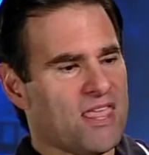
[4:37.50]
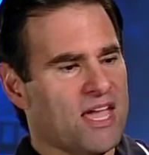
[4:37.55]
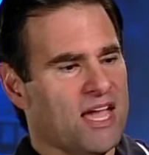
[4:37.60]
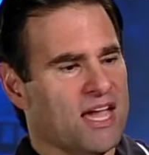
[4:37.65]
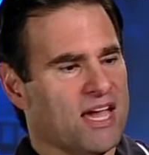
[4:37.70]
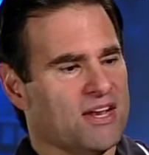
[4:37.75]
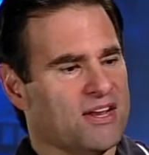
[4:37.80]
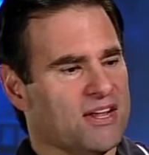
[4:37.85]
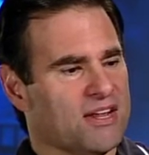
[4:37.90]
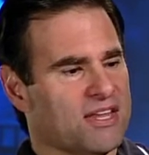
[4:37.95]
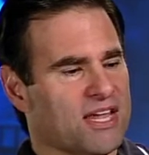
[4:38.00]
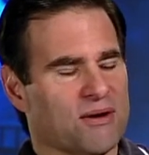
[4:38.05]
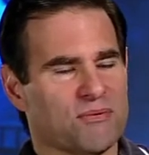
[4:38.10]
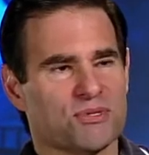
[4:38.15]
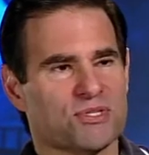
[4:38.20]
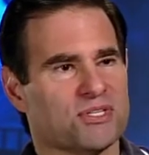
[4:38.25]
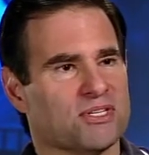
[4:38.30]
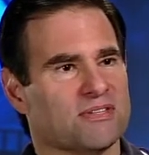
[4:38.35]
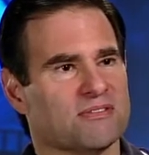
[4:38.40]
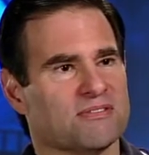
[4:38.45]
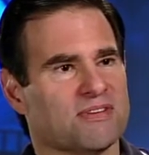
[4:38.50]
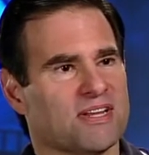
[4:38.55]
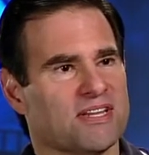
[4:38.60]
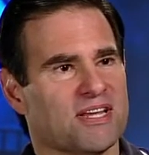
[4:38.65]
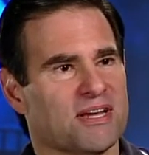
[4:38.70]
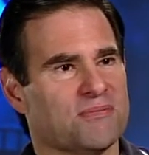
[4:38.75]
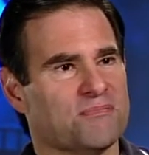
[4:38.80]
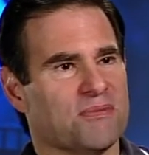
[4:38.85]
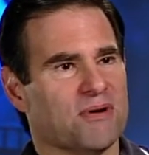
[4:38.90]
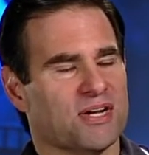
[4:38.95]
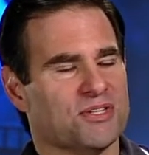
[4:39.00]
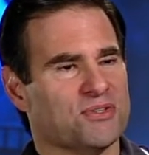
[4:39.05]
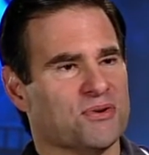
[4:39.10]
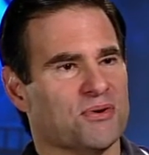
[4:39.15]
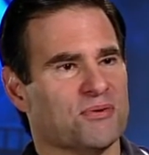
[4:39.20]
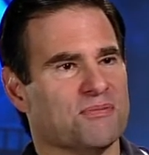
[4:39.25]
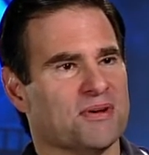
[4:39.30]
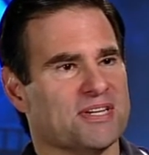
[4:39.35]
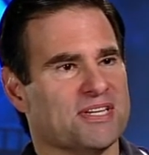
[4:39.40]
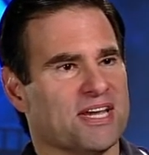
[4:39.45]
and uh, that was it. At that, I
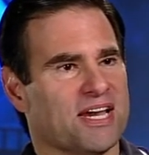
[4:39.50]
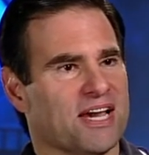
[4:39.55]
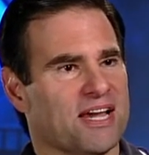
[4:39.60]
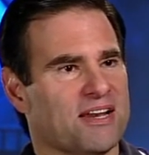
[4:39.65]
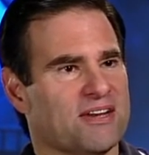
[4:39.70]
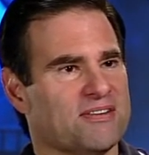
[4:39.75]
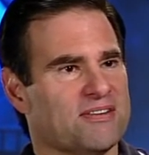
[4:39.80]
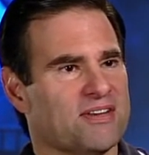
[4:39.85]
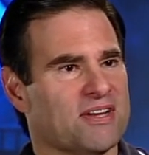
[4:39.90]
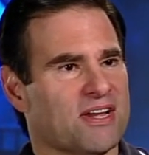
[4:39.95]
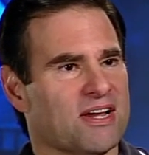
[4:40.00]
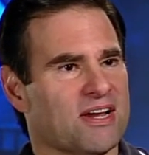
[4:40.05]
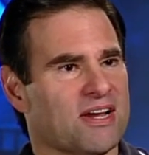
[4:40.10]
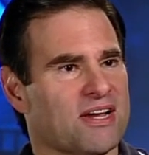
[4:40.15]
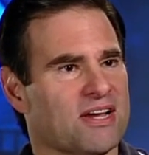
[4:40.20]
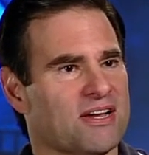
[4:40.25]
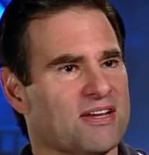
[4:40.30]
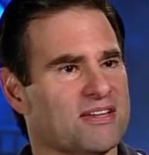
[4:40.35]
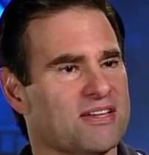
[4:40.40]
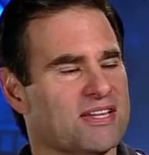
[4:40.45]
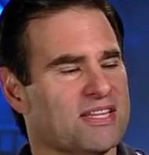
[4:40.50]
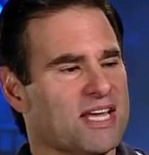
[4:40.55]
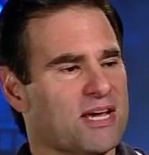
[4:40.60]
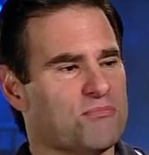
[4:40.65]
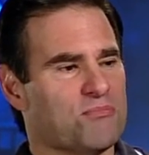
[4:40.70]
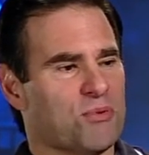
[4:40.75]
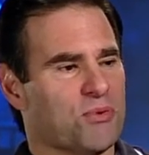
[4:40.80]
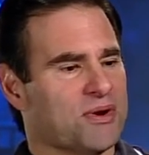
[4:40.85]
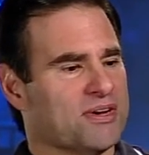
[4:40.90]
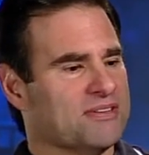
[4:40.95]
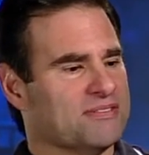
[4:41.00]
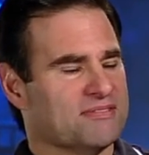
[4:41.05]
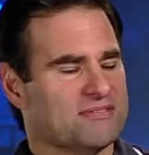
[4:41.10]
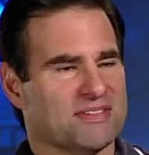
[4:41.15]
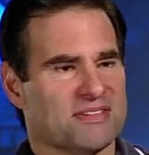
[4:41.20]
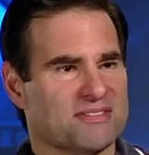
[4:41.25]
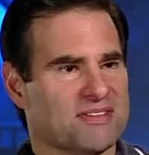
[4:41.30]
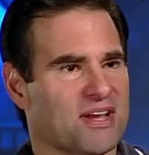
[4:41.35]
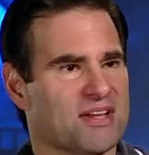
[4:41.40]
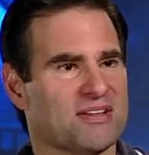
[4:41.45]
told my dad uh, at that point
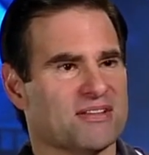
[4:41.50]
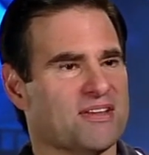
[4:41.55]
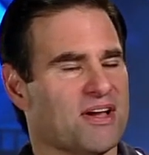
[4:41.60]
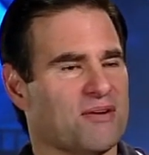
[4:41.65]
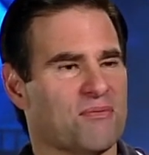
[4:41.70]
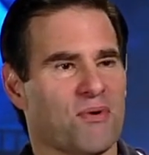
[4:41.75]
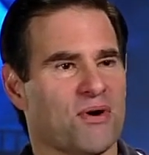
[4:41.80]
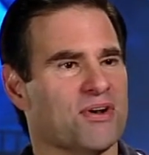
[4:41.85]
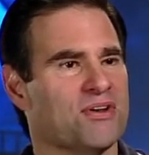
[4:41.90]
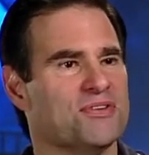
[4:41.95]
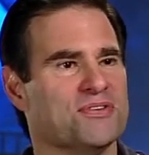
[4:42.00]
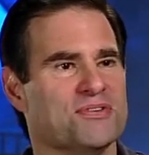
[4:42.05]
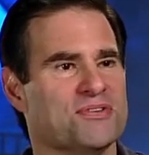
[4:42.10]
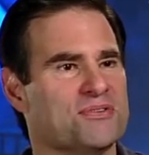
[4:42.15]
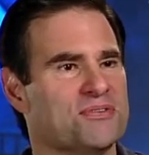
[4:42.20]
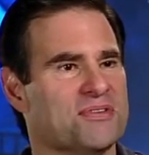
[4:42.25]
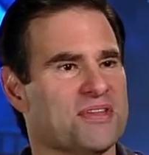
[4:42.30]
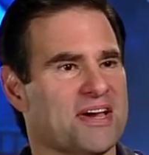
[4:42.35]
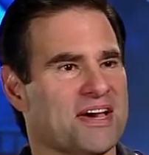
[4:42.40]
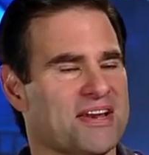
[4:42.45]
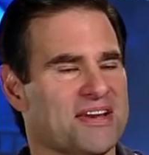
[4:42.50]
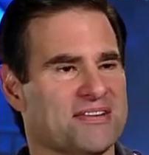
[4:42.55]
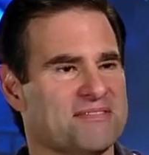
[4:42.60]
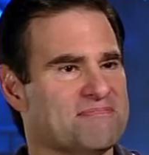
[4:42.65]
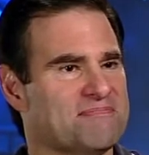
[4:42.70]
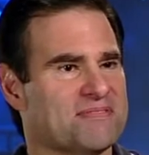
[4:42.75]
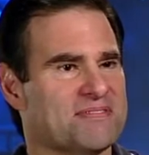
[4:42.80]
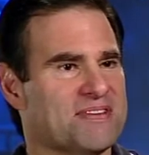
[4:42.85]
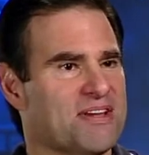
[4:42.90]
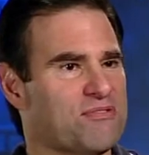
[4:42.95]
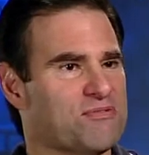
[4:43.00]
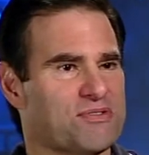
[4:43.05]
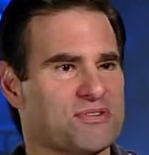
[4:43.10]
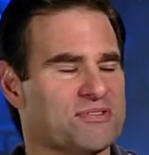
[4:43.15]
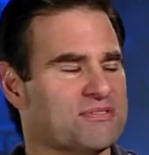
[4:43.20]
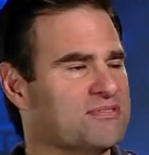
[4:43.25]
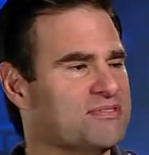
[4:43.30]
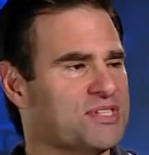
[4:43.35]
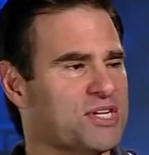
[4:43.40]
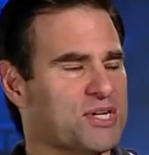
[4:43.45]
I wanted to do that, and
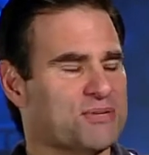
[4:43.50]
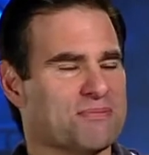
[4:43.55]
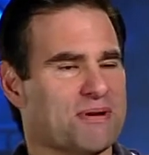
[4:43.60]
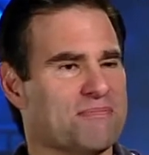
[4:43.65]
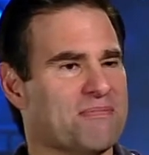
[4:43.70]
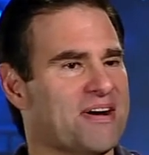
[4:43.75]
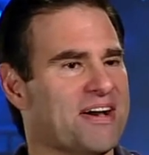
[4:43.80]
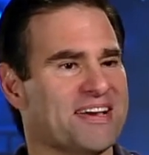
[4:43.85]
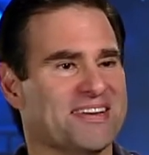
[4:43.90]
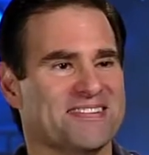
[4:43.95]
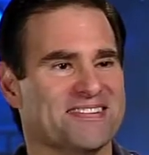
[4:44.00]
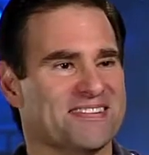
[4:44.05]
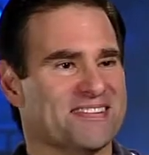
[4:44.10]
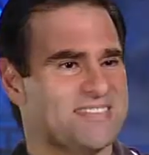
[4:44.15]
never changed my mind.